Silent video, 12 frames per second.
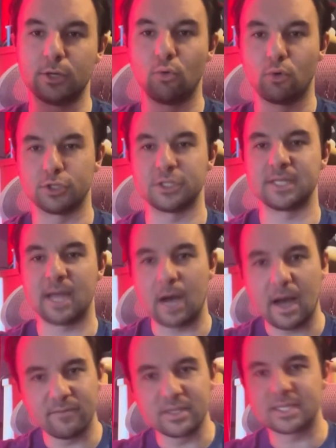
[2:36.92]
gorgeous now
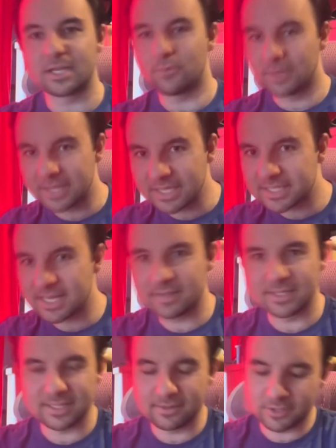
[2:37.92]
obviously with these
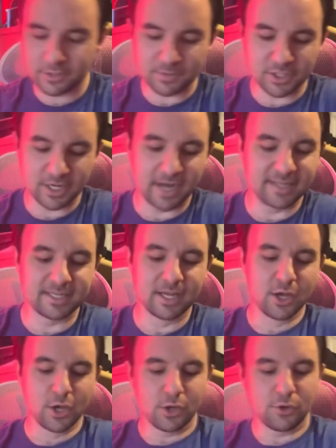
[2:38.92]
stainless steel egyptian gods
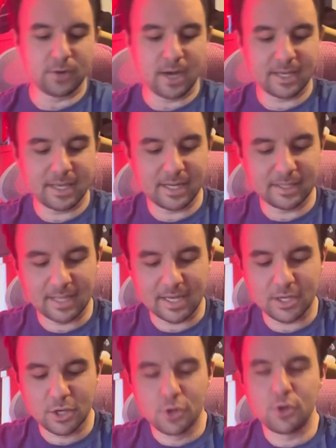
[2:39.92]
you're not getting
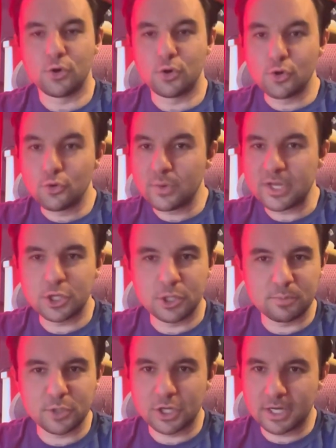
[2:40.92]
like new
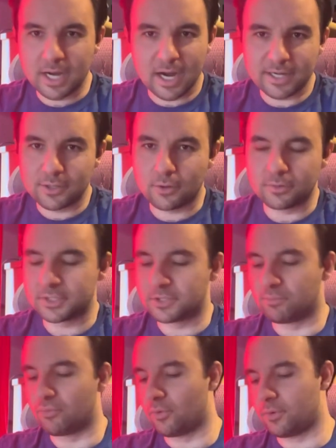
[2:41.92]
egyptian god card
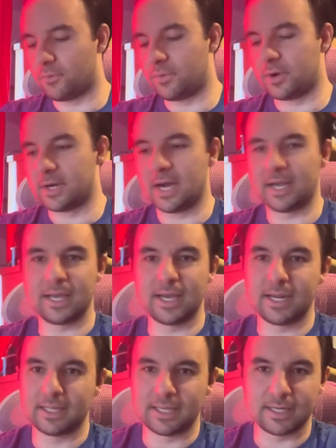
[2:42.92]
support we're not
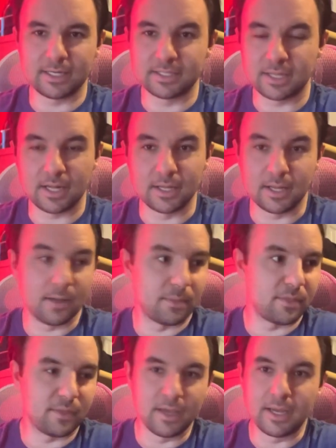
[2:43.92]
getting like a, a, a,
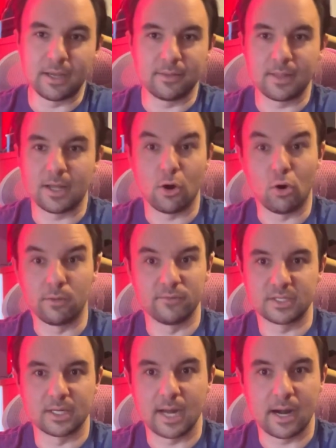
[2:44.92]
thing that all of a
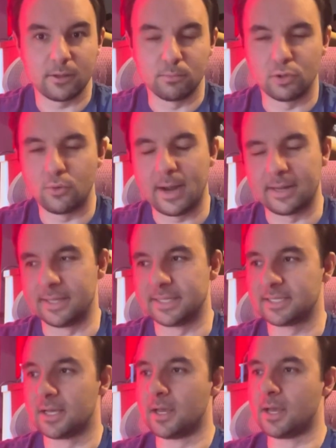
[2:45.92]
sudden out of the blue out of
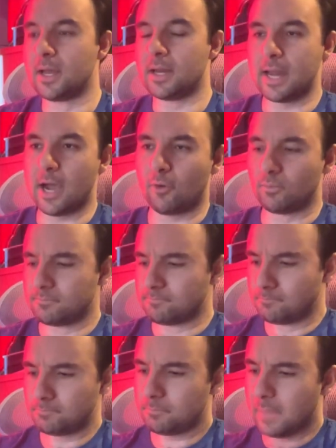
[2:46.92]
this now
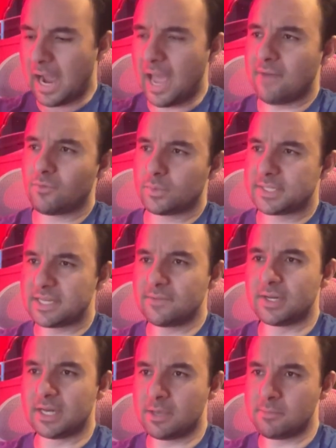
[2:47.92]
i haven't received
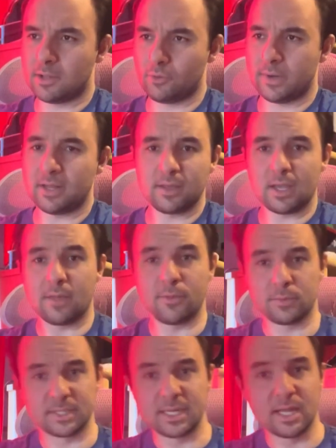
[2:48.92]
an email or anything and there
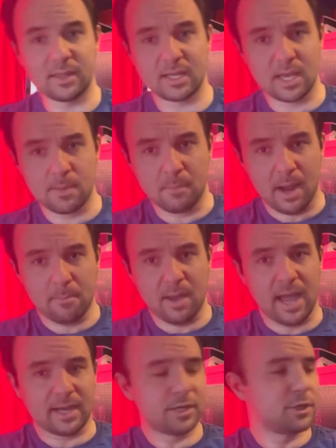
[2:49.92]
was nothing in my
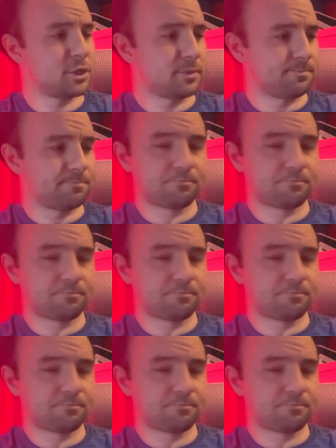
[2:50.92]
package